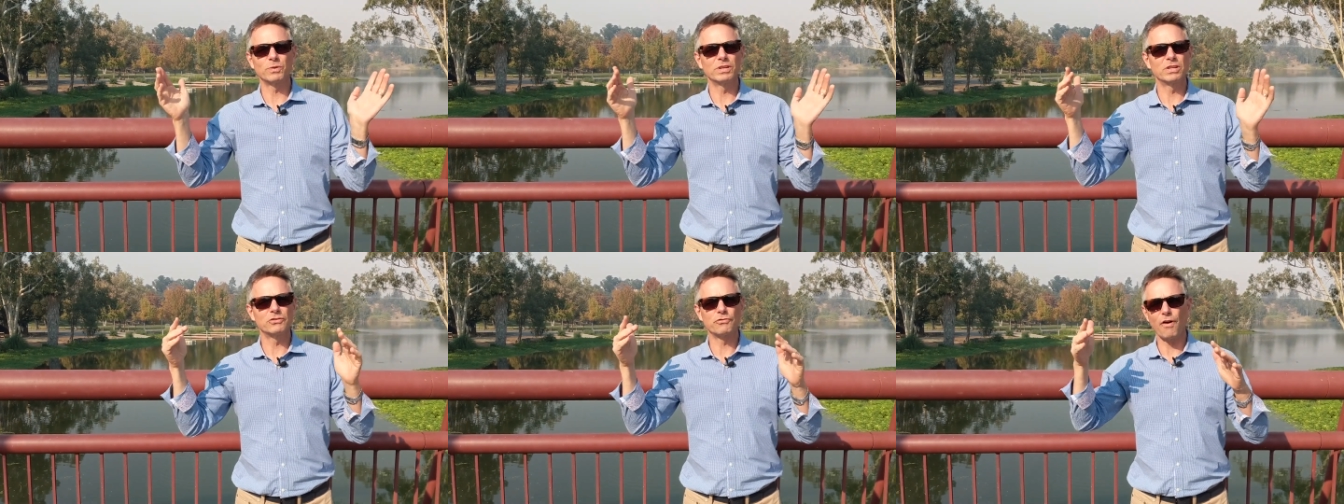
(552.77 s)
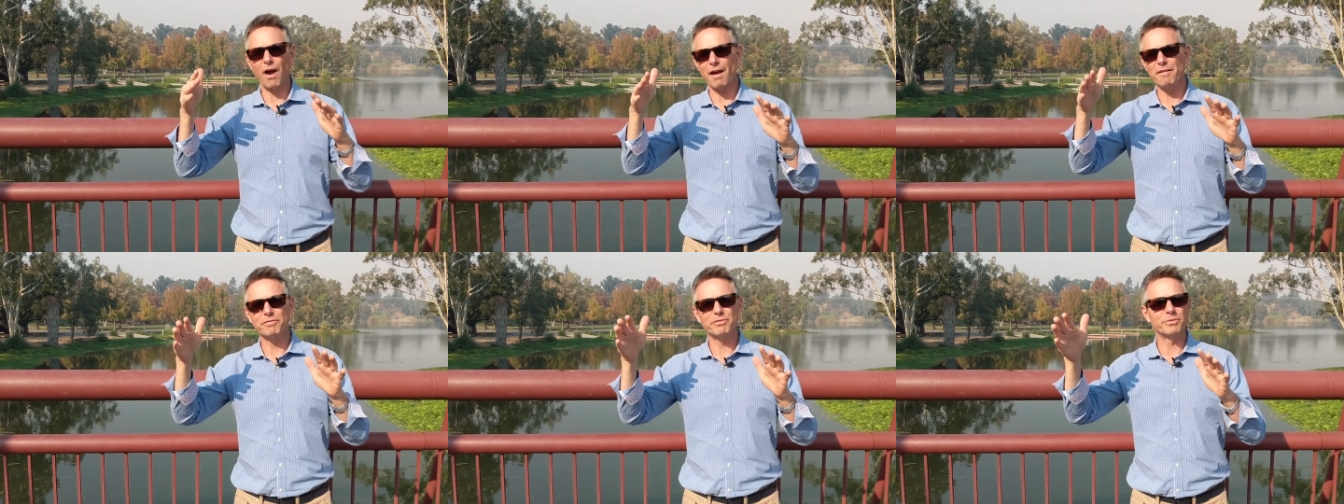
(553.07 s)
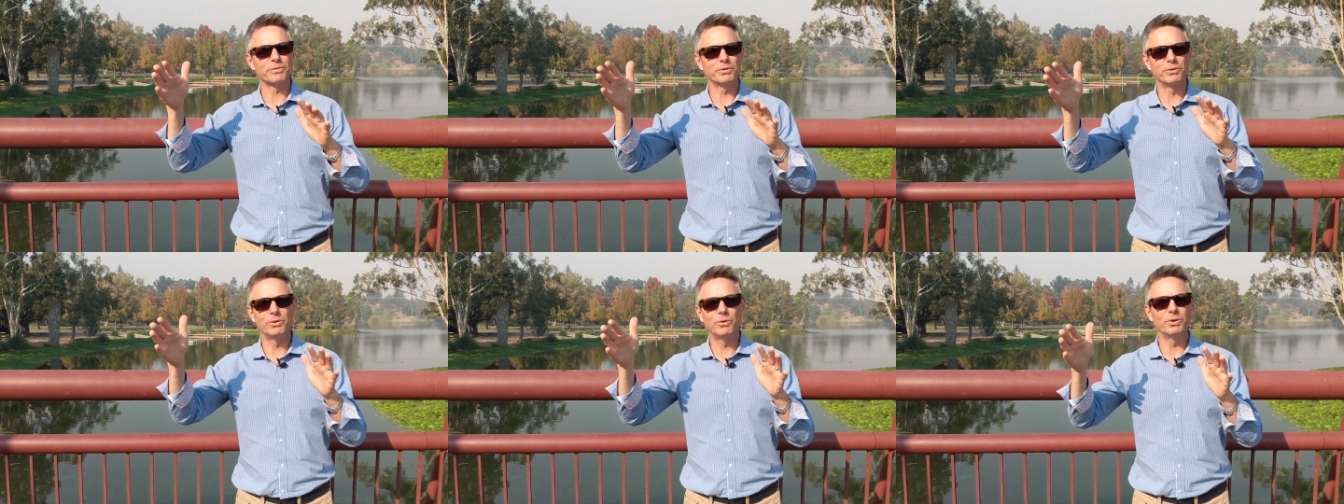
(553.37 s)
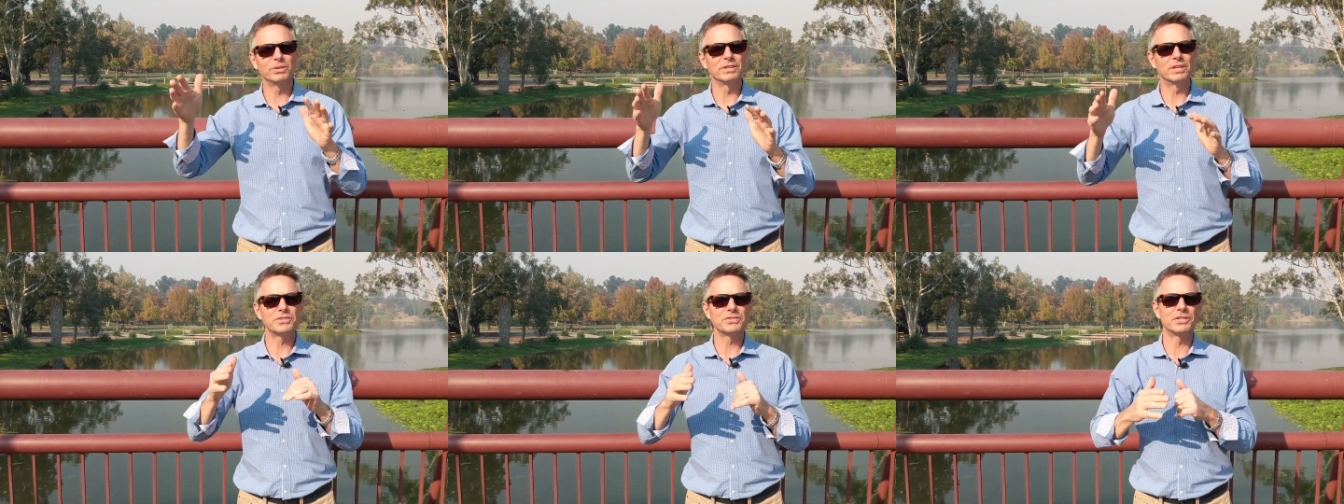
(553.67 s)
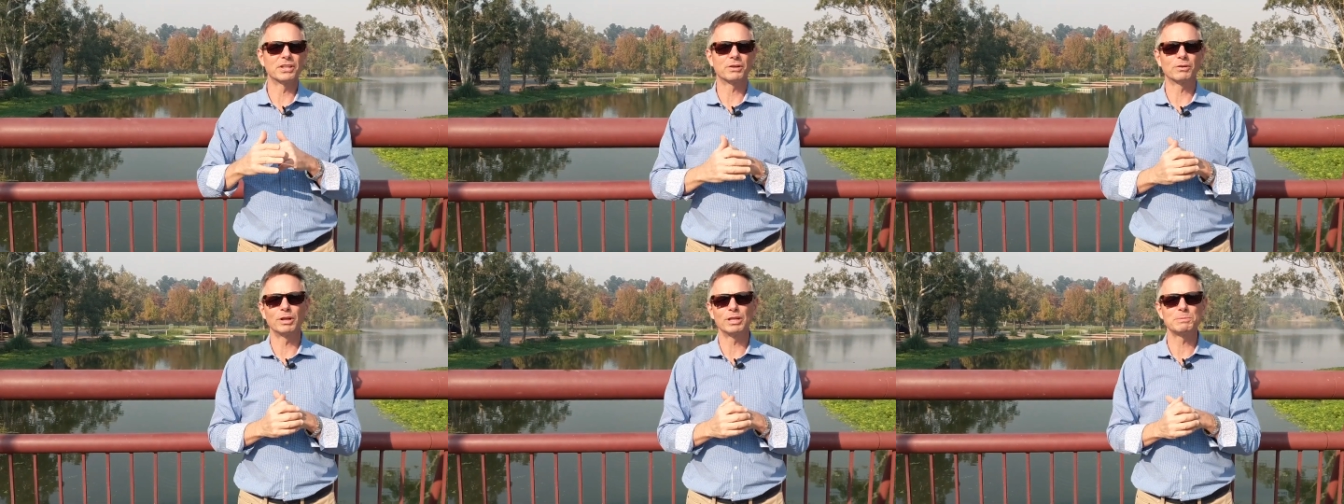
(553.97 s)
where you drive through and
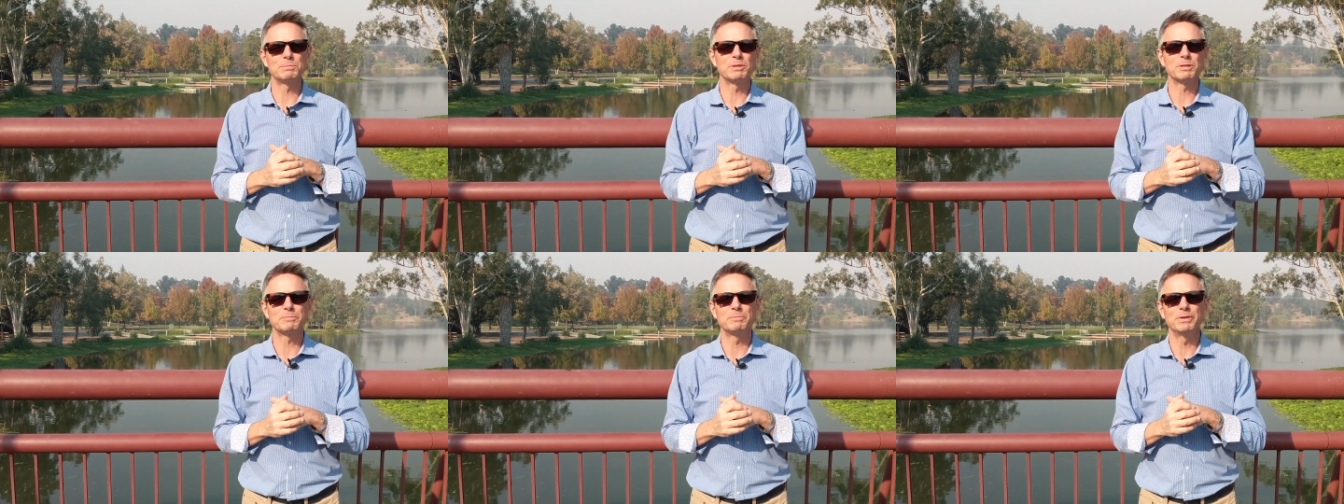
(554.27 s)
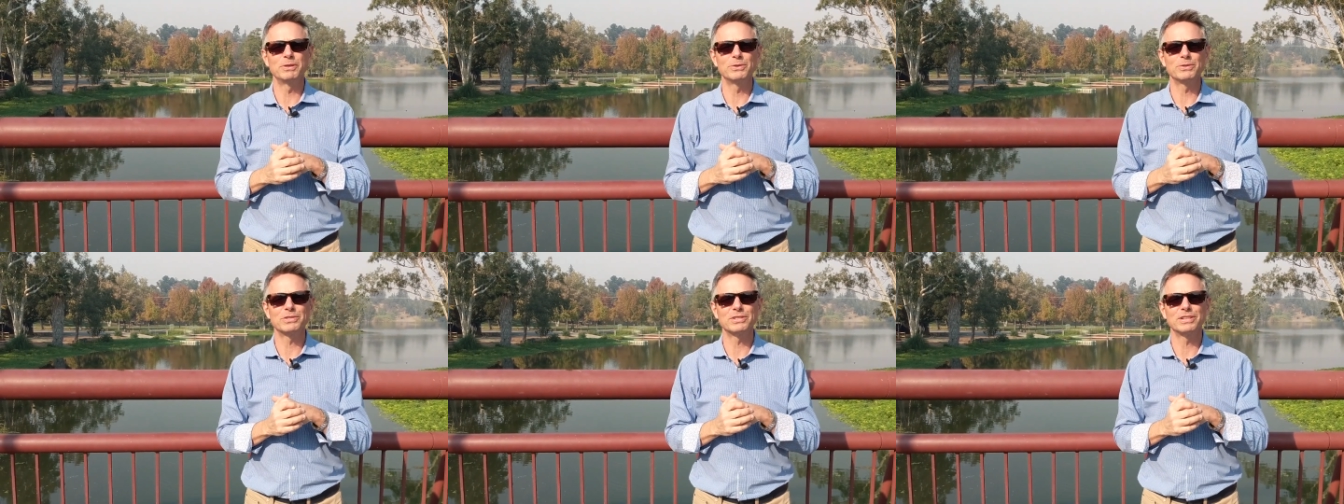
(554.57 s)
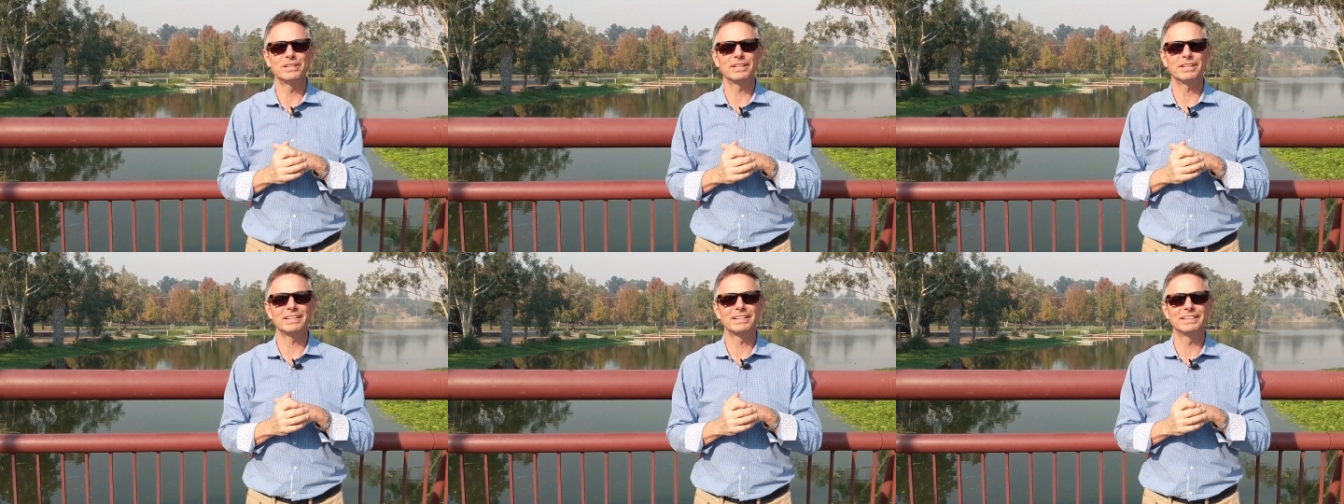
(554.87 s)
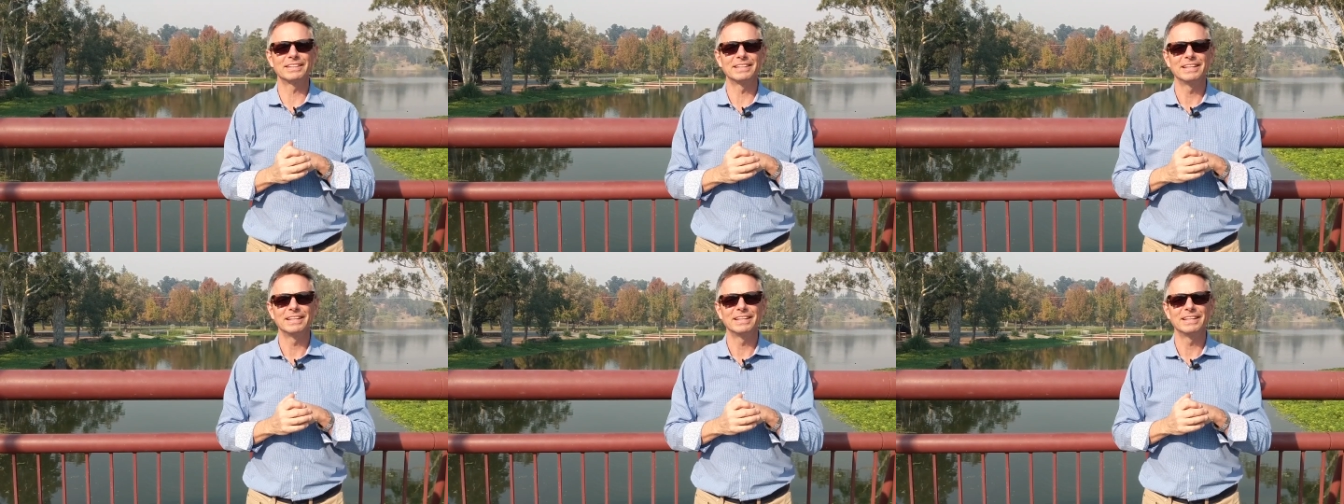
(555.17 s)
listen to Christmas music.